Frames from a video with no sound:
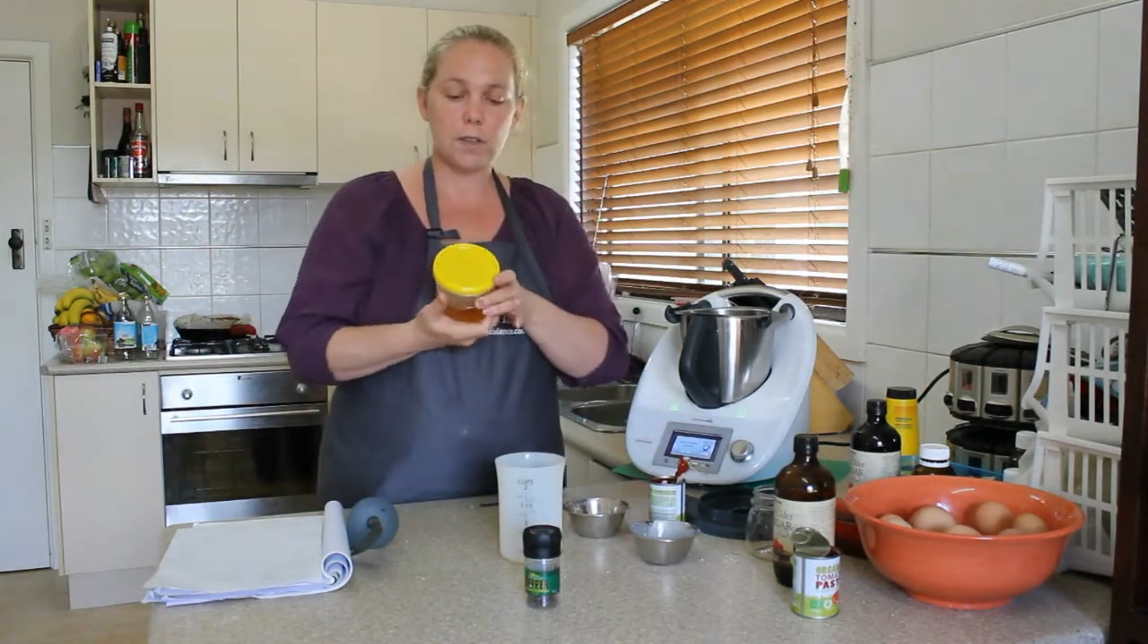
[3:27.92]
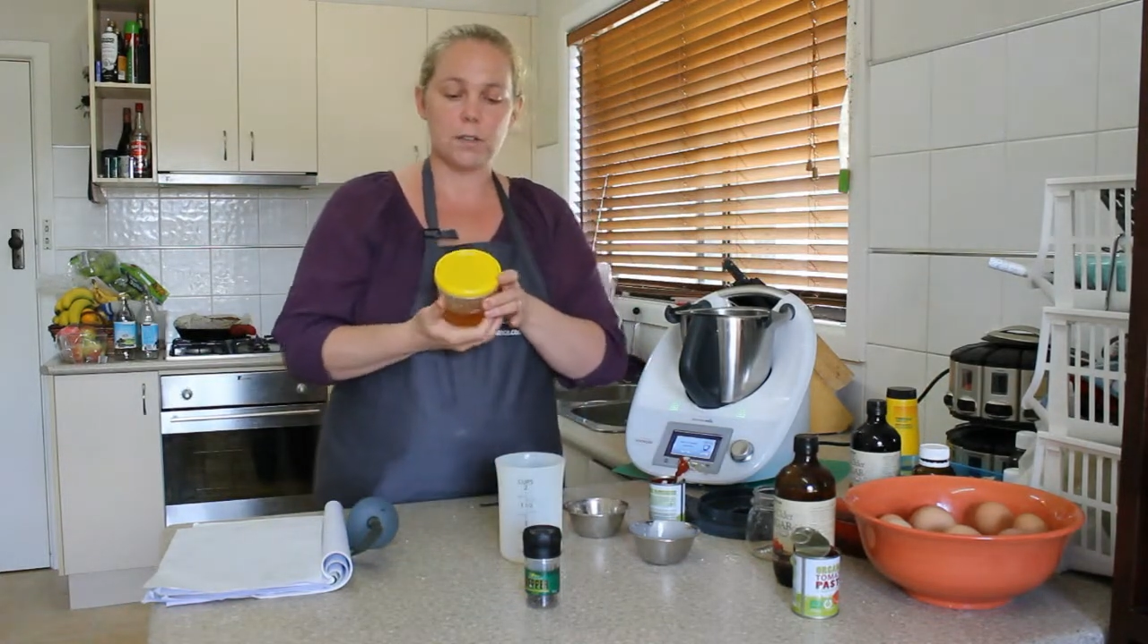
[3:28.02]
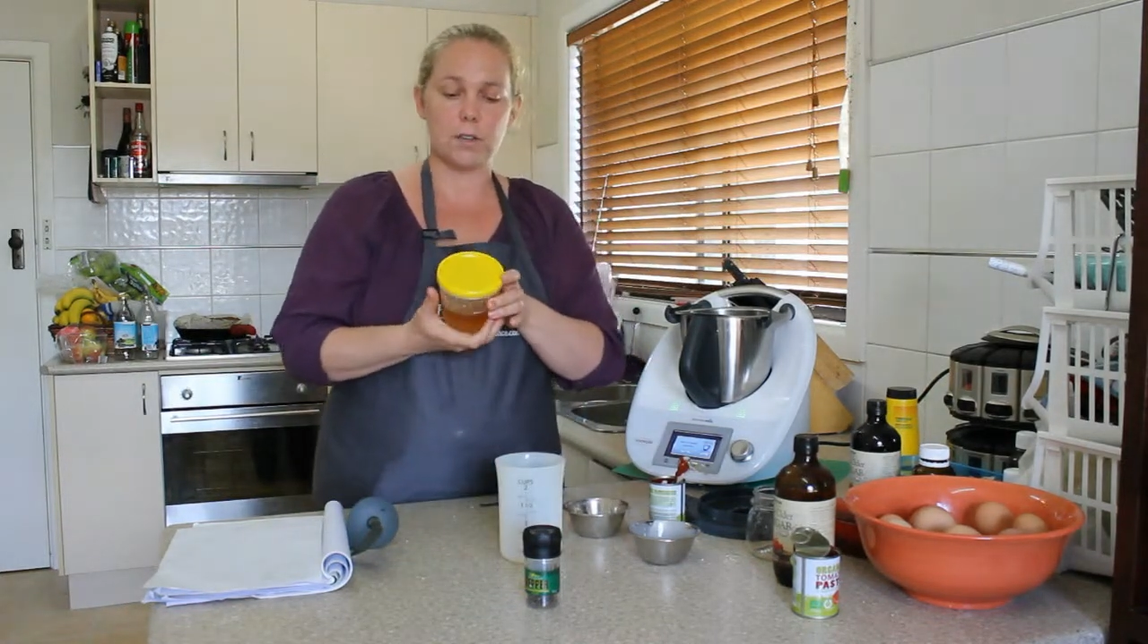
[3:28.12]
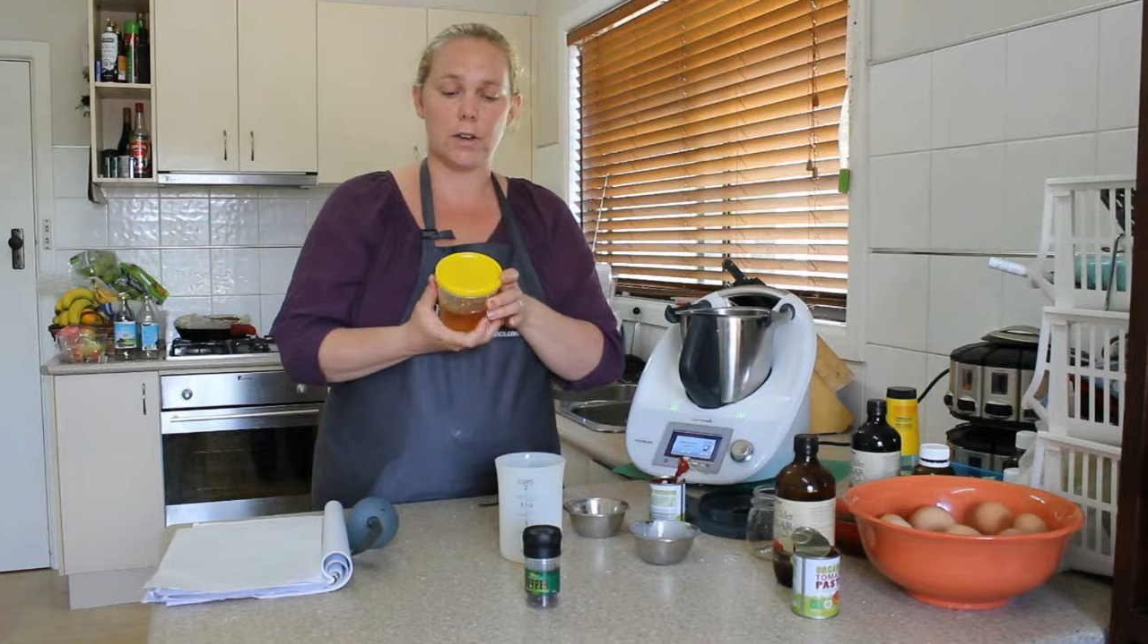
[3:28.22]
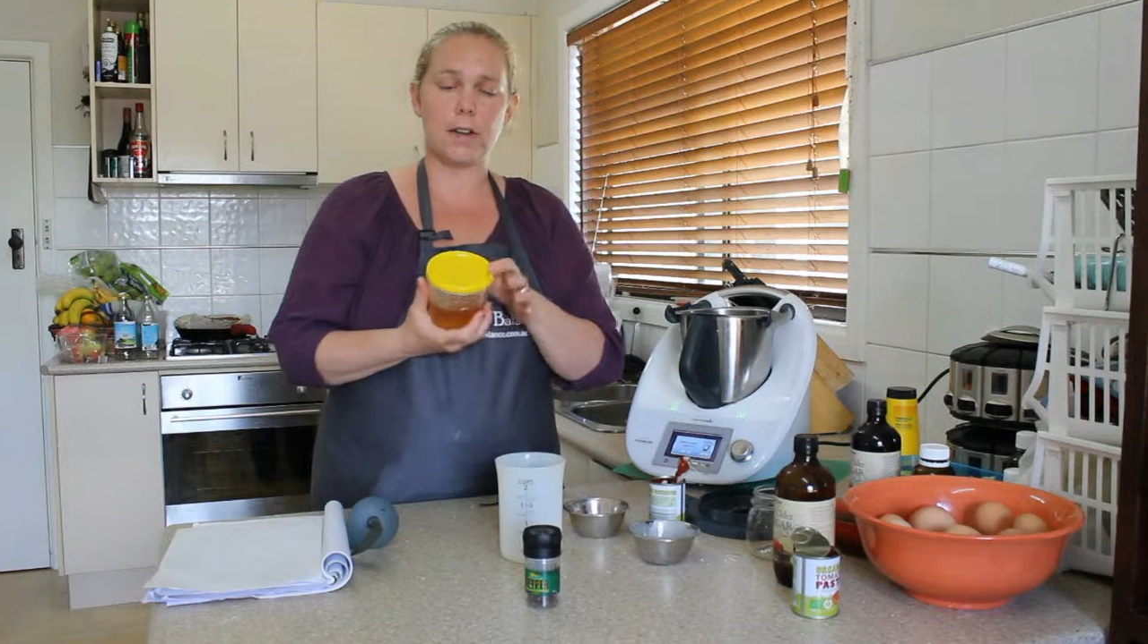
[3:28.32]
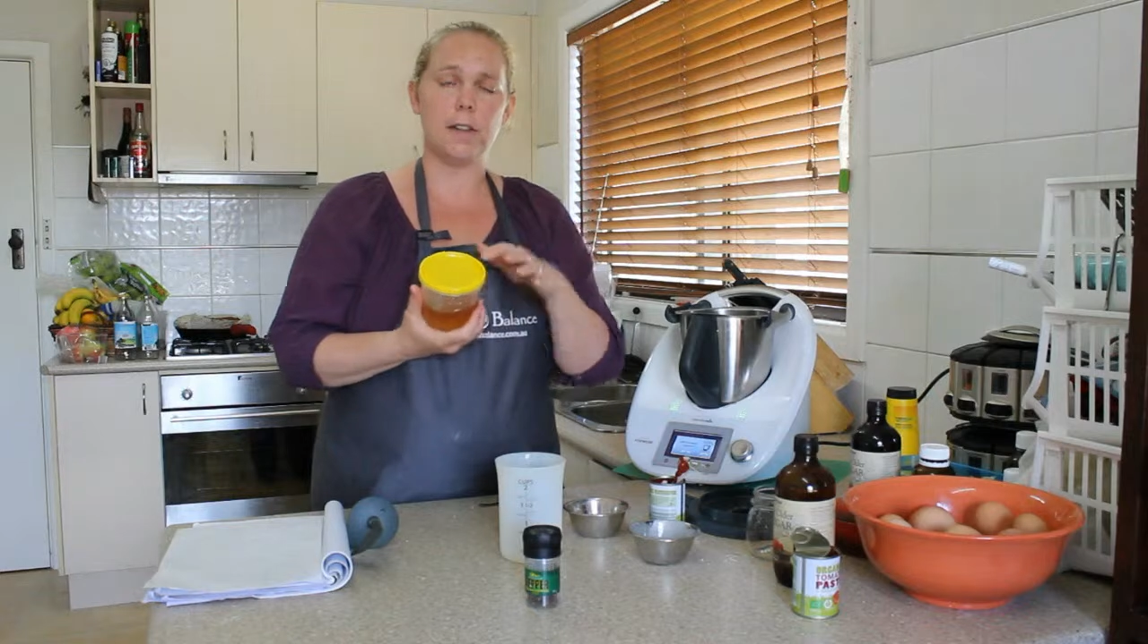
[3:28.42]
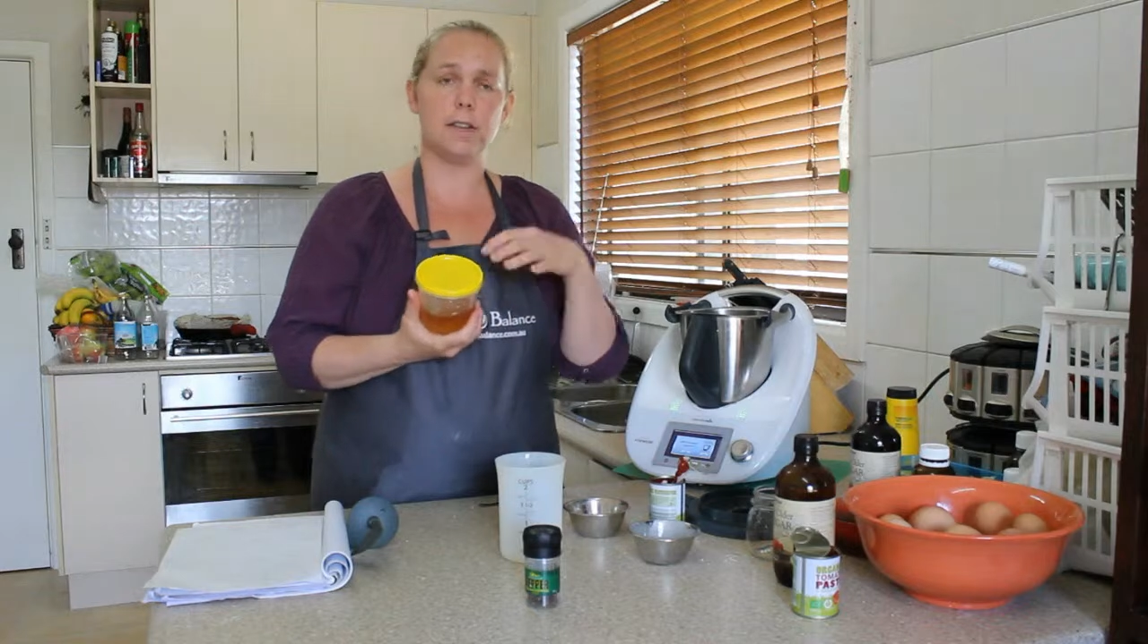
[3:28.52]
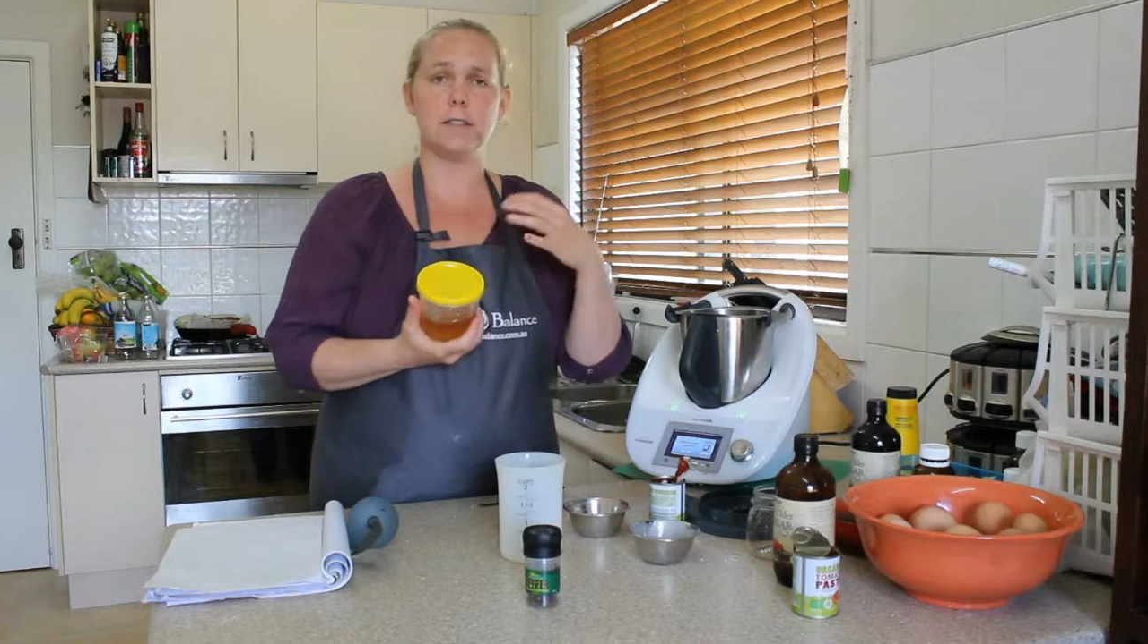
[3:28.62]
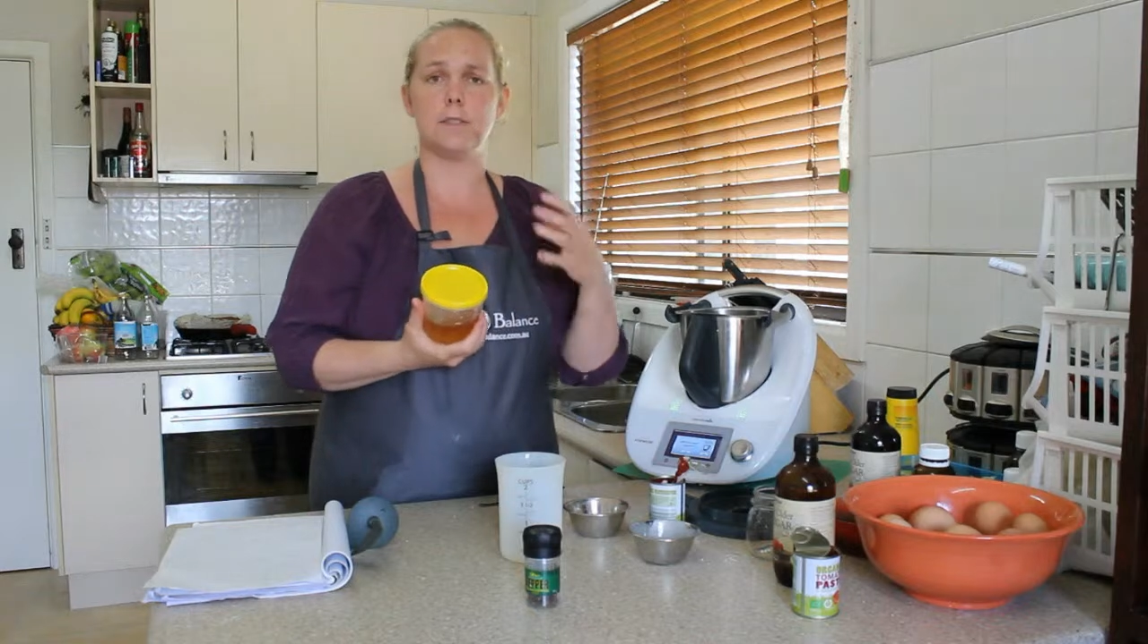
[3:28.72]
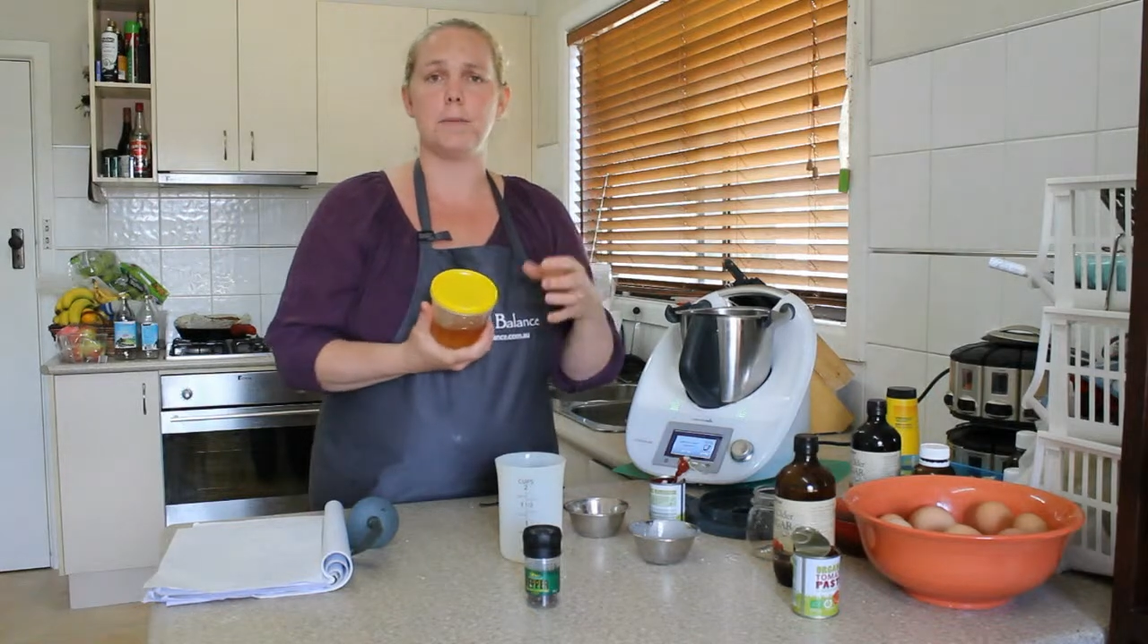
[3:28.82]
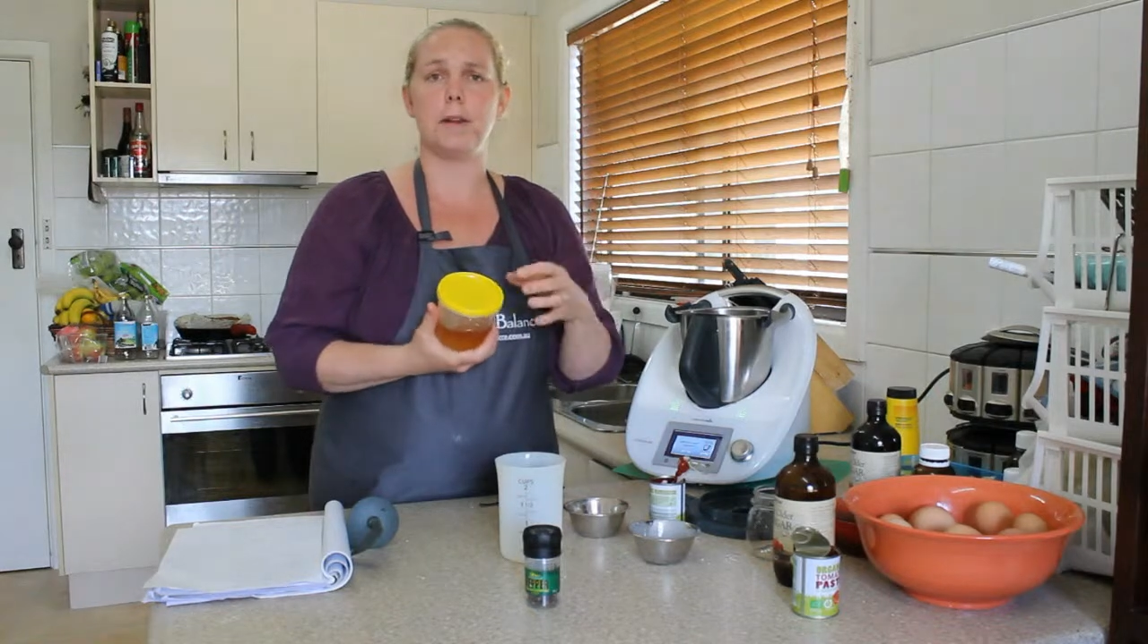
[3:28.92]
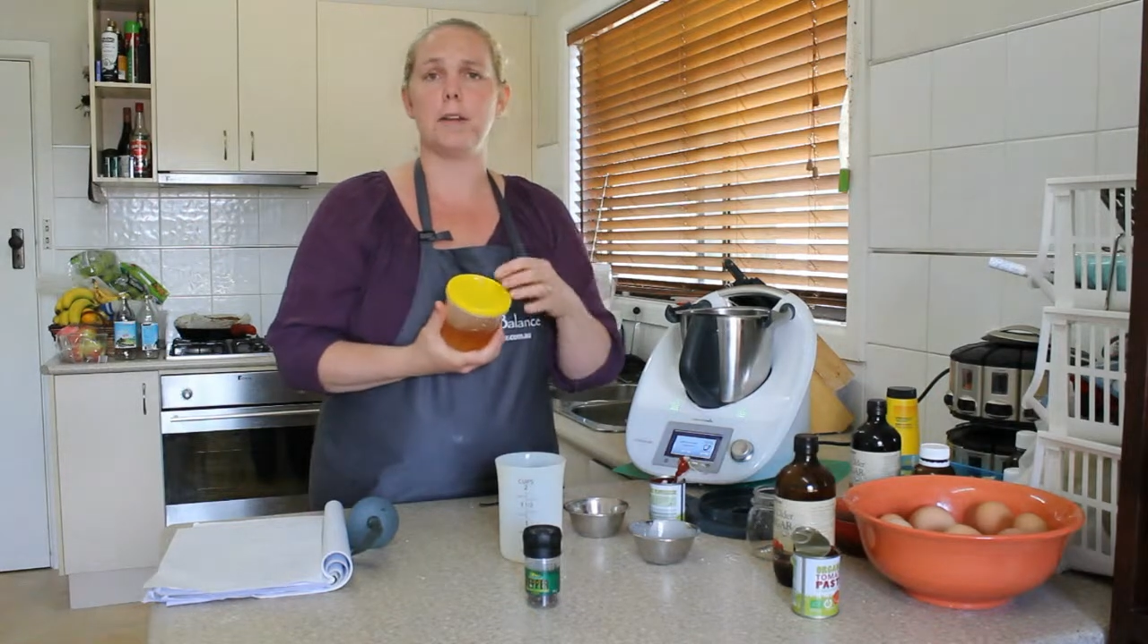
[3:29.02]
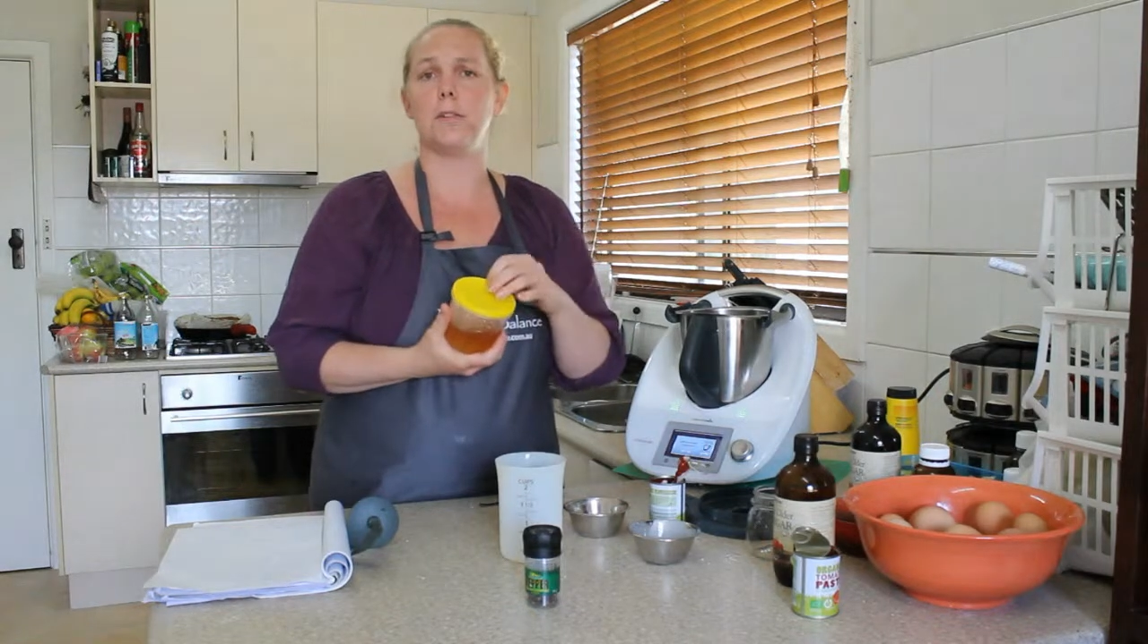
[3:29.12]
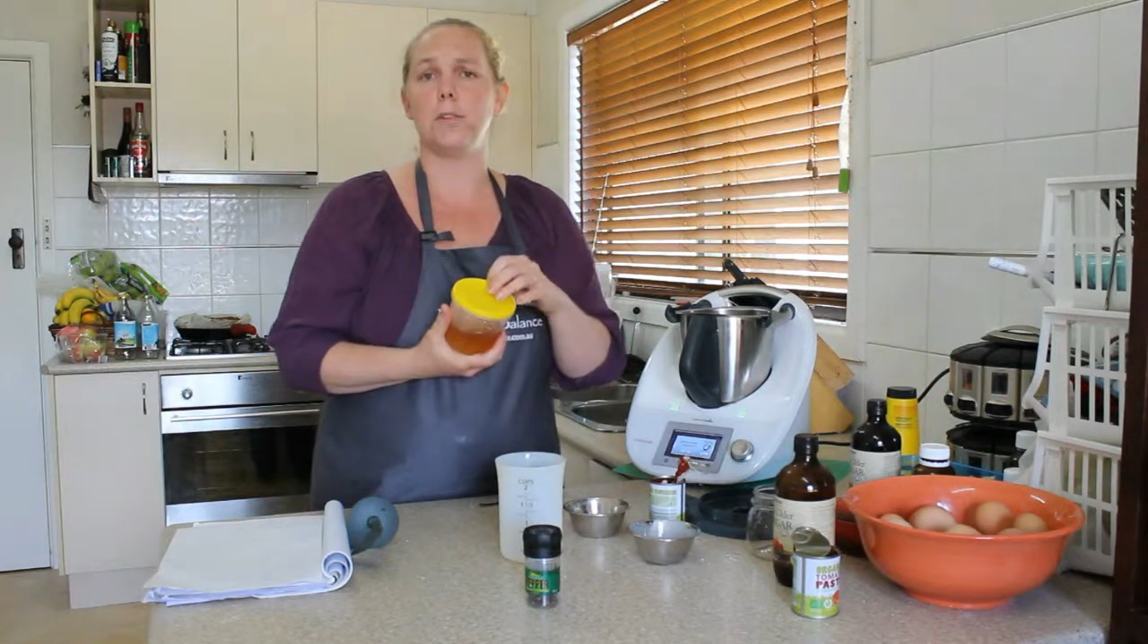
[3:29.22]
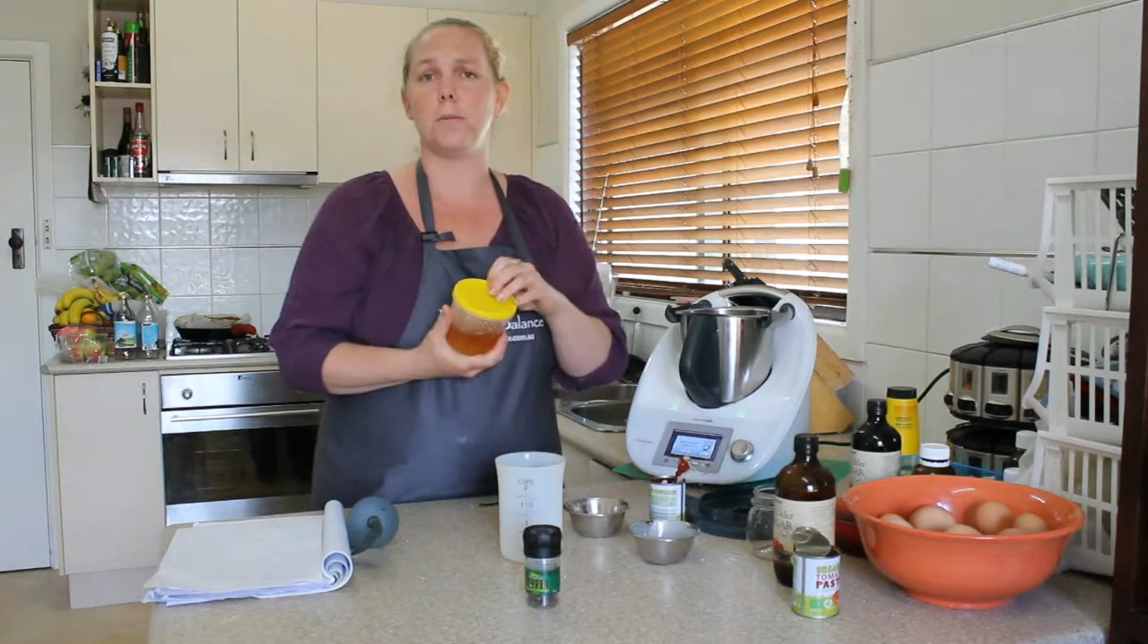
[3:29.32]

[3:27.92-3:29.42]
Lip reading: So honey is depending on